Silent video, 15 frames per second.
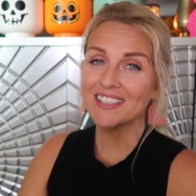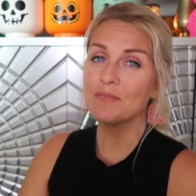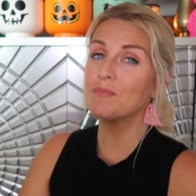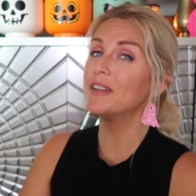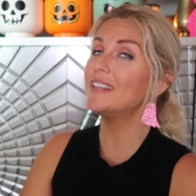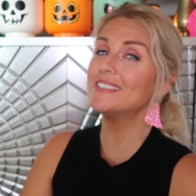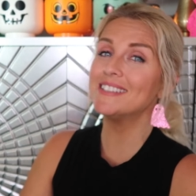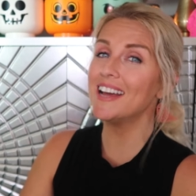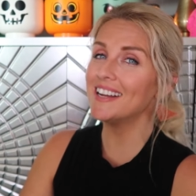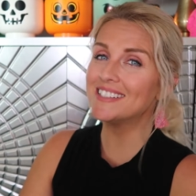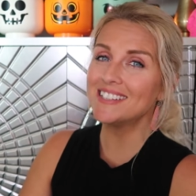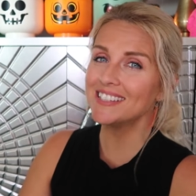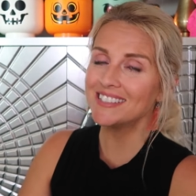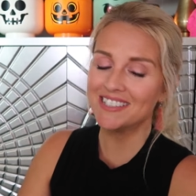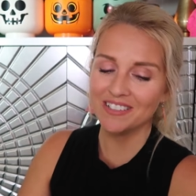But it's not
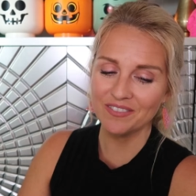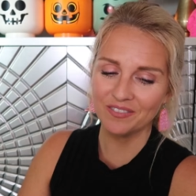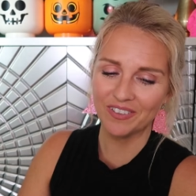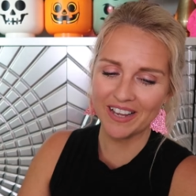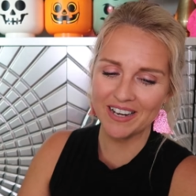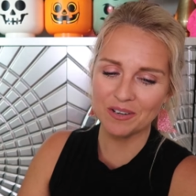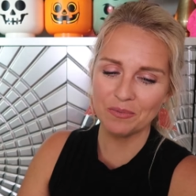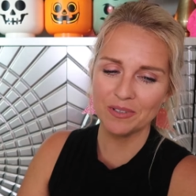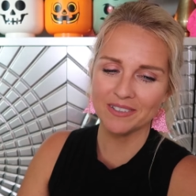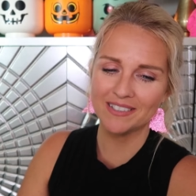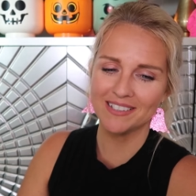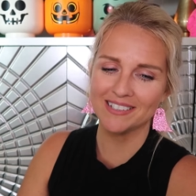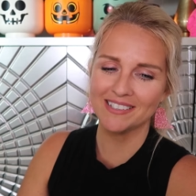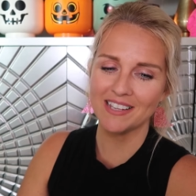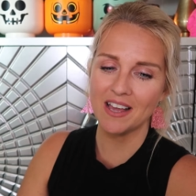just an inflatable
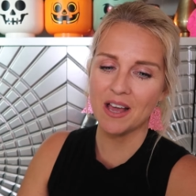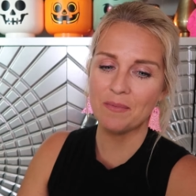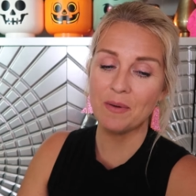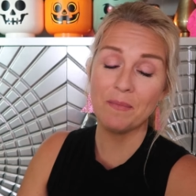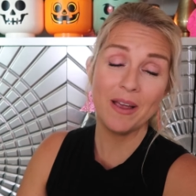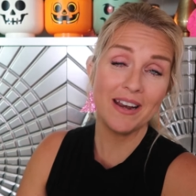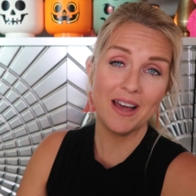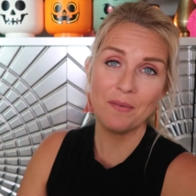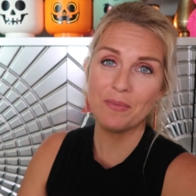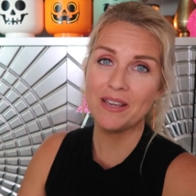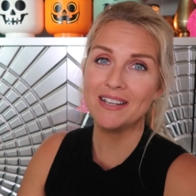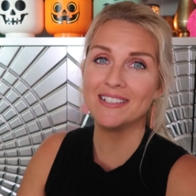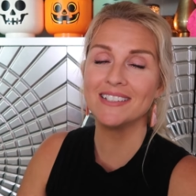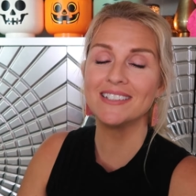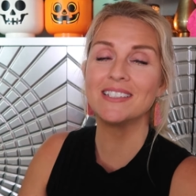to some. It may not
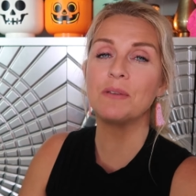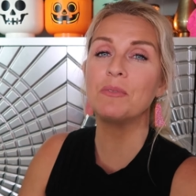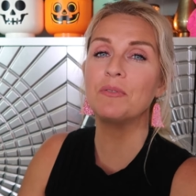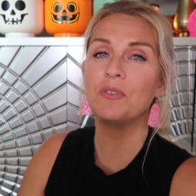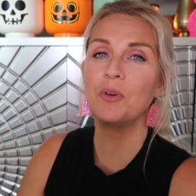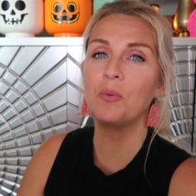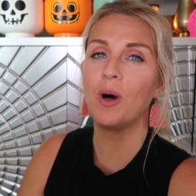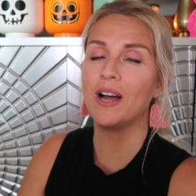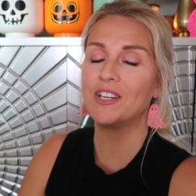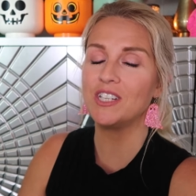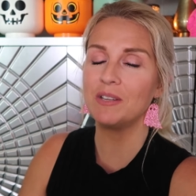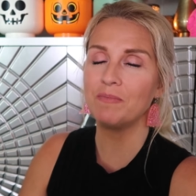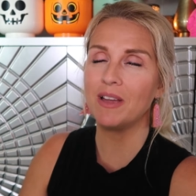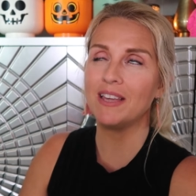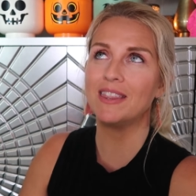be to some of you
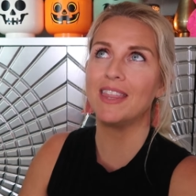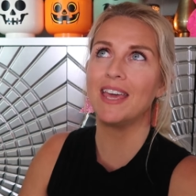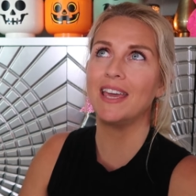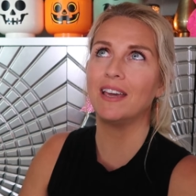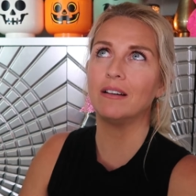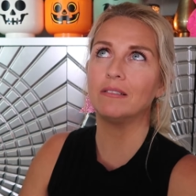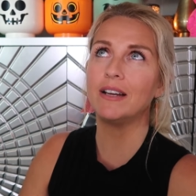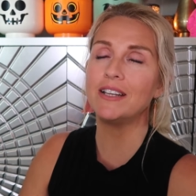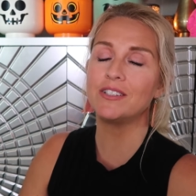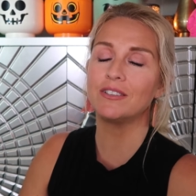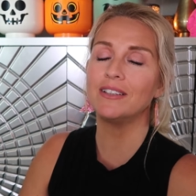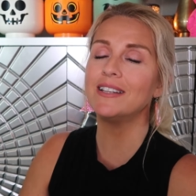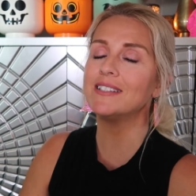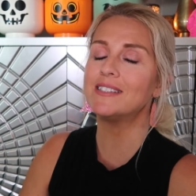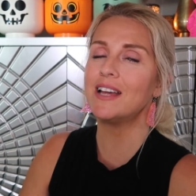watching may think, Rachel,
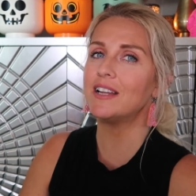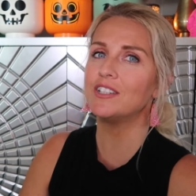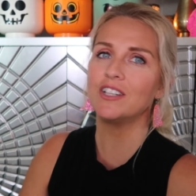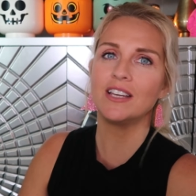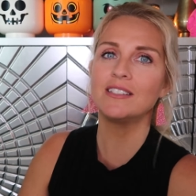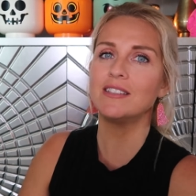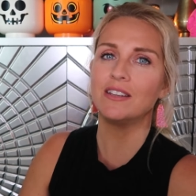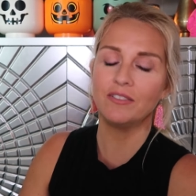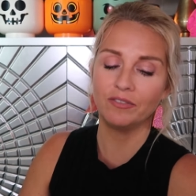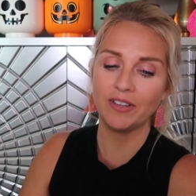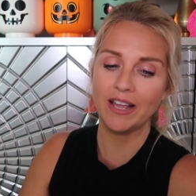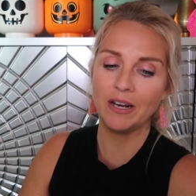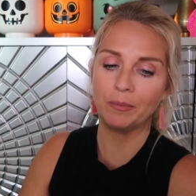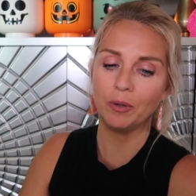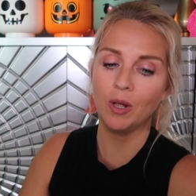it is not just an
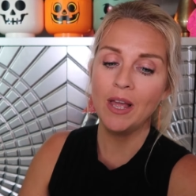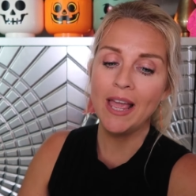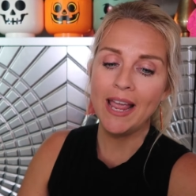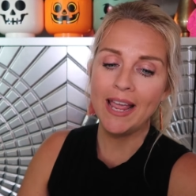inflatable.